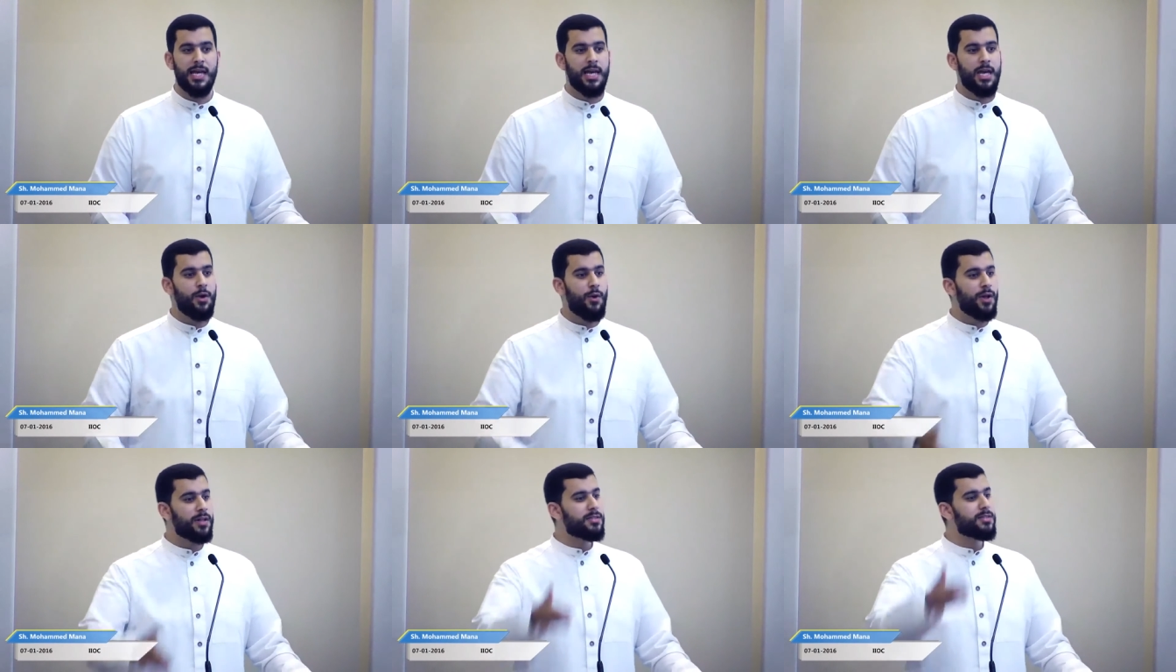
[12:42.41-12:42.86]

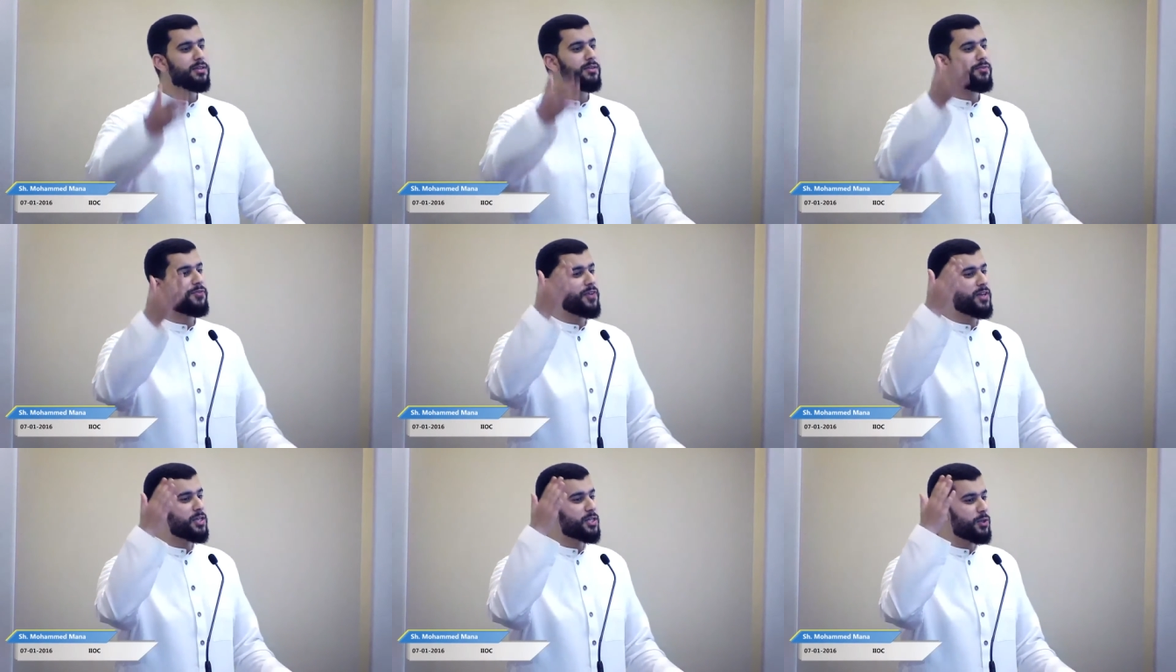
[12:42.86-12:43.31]
He wants to
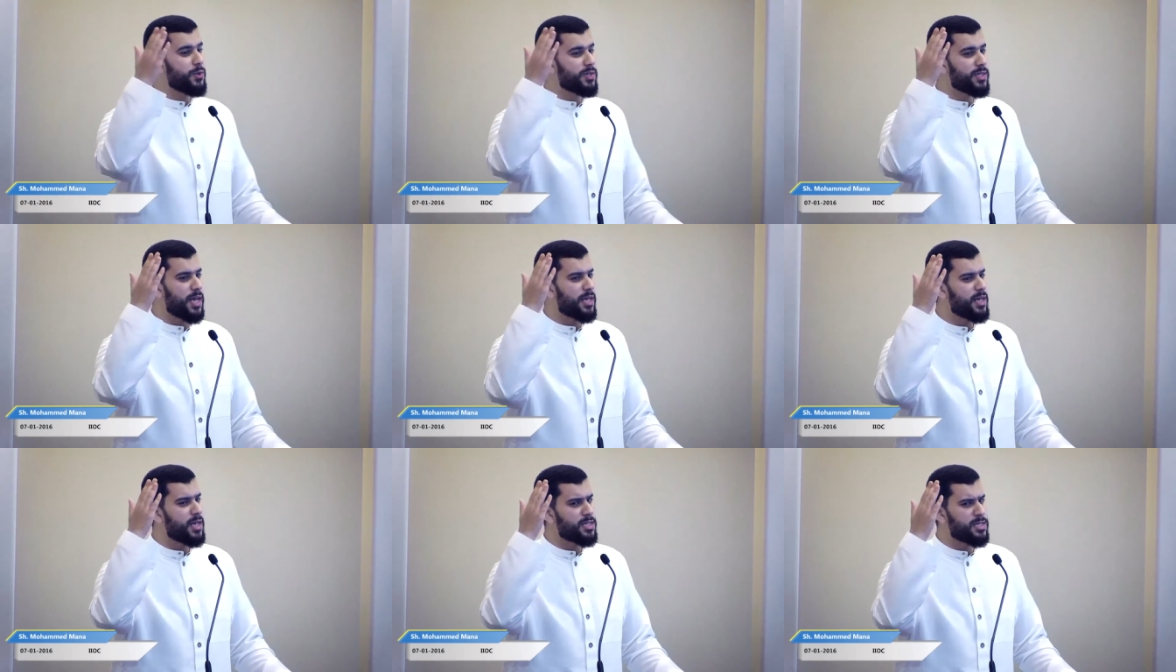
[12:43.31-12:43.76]
finish the
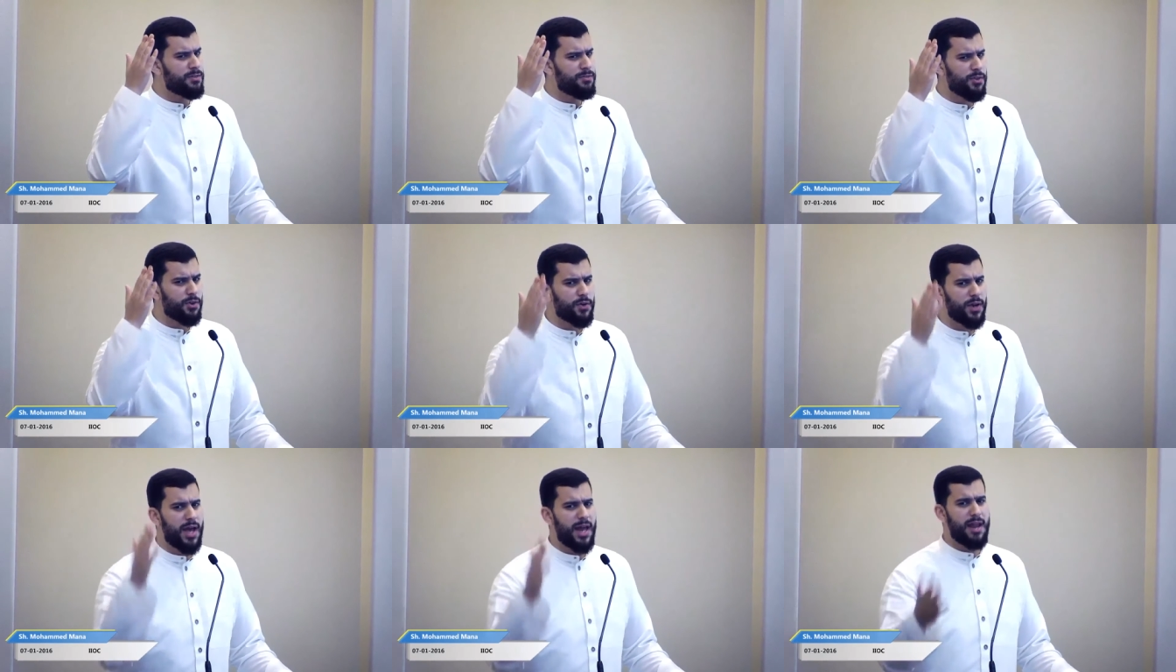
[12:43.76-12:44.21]
recitation of
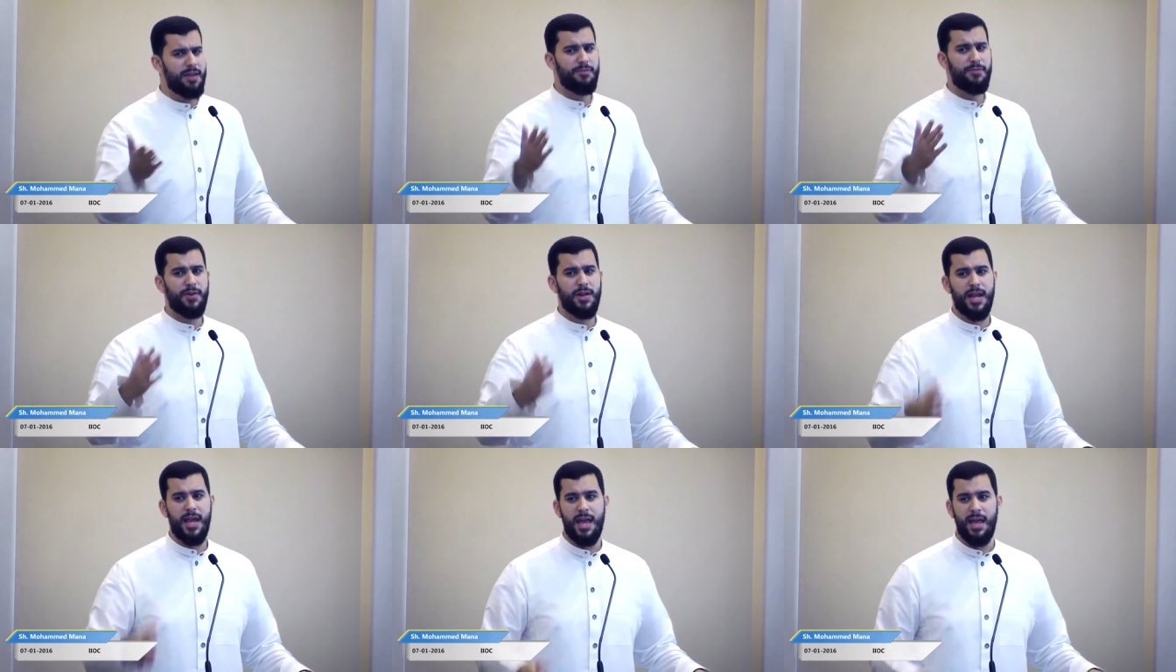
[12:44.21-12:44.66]
the Quran
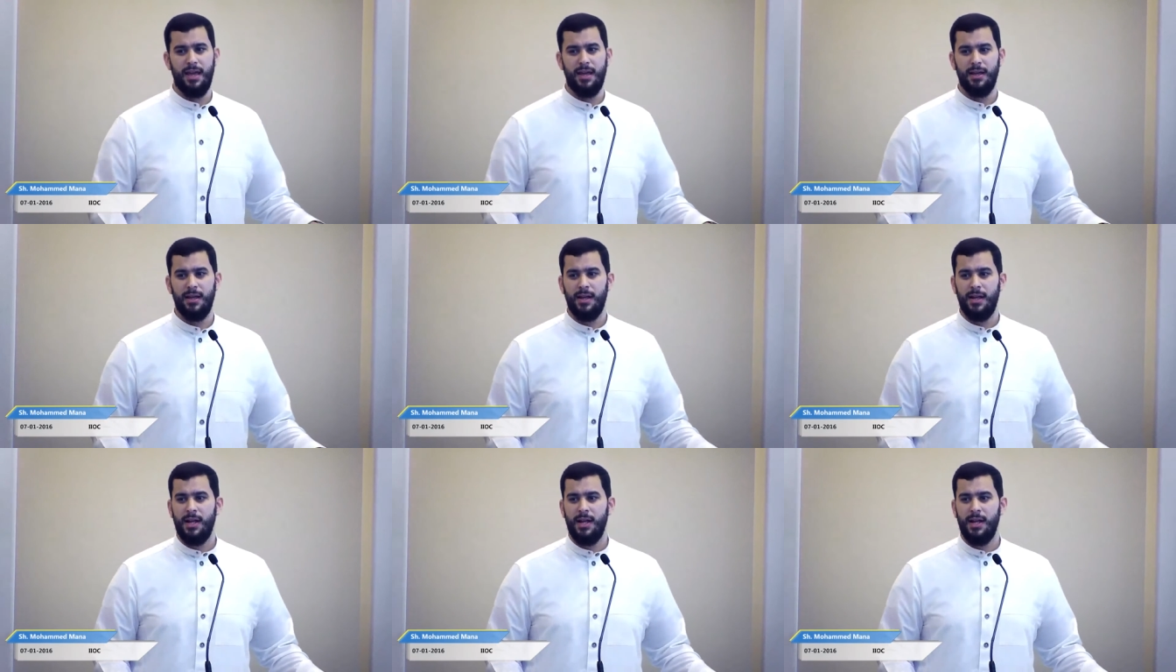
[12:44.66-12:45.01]
every day.